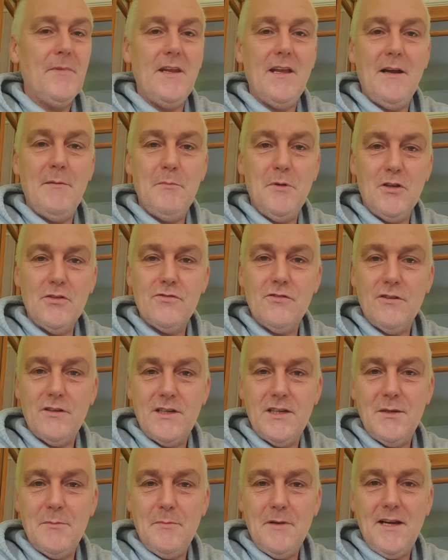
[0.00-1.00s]
I'm not
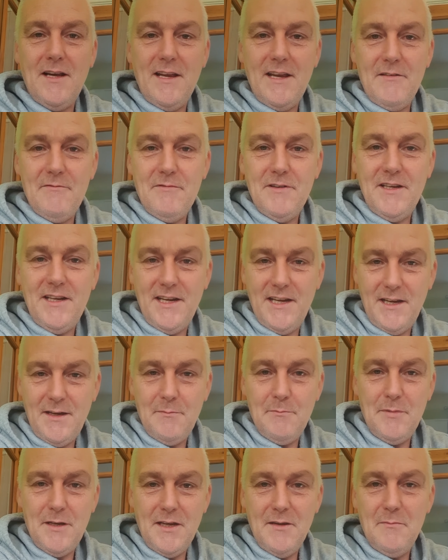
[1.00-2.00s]
talking about everyday
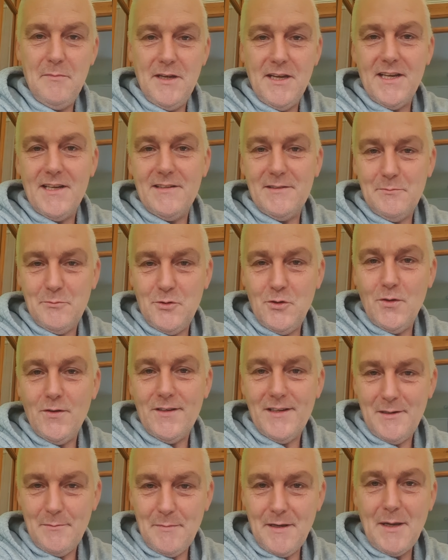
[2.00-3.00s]
bait makers, I'm
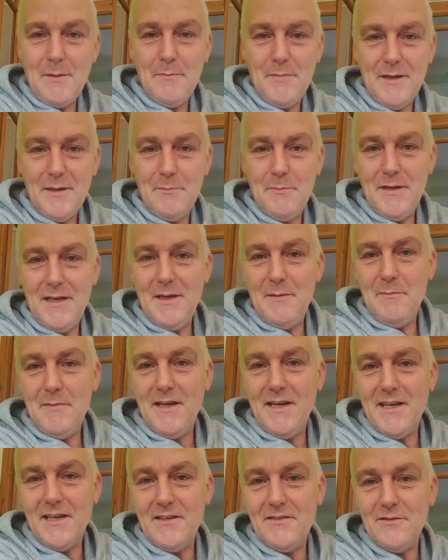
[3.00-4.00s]
talking about big bait
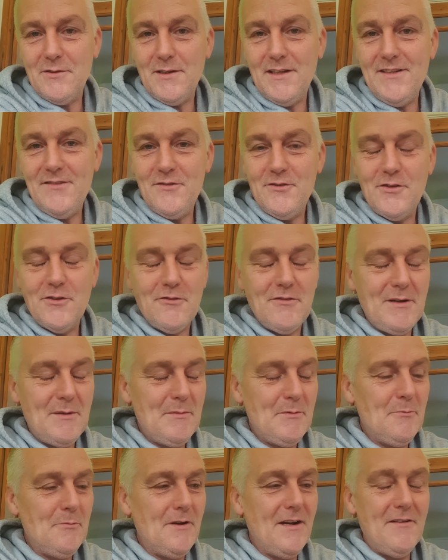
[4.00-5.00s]
makers on Instagram
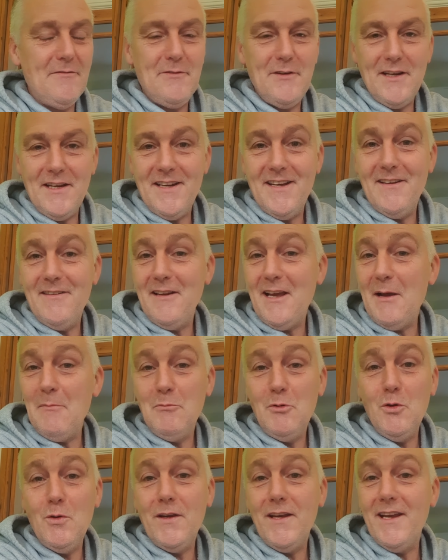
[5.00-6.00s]
and what have you. And I'm
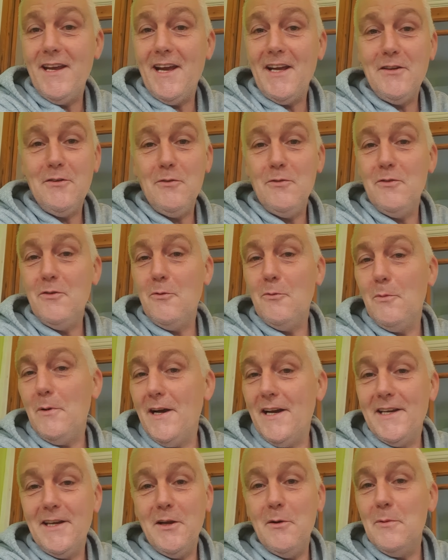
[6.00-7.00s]
lucky, I don't know
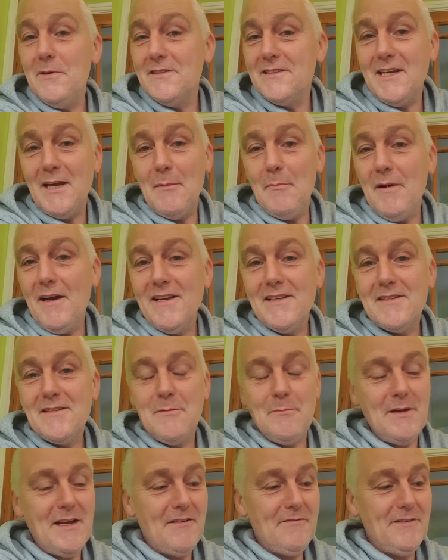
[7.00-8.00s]
why they always get back
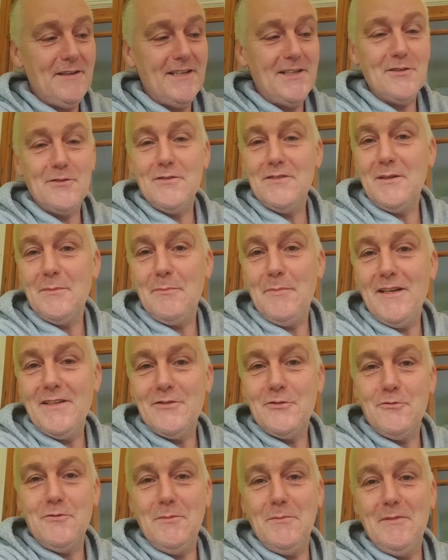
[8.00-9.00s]
to me. I think it's because I
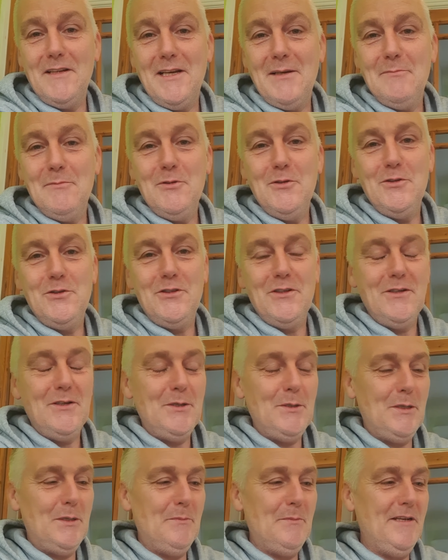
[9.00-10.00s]
pester them that much, you know
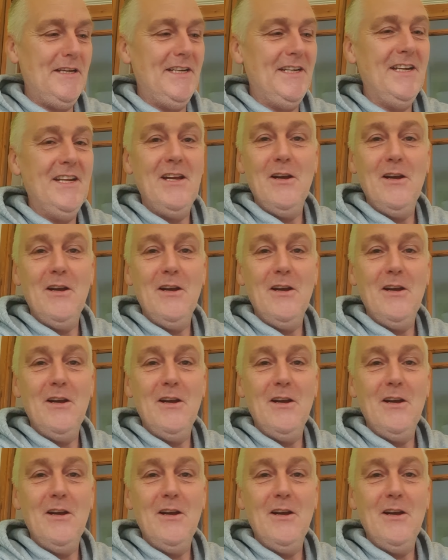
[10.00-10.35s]
what I mean?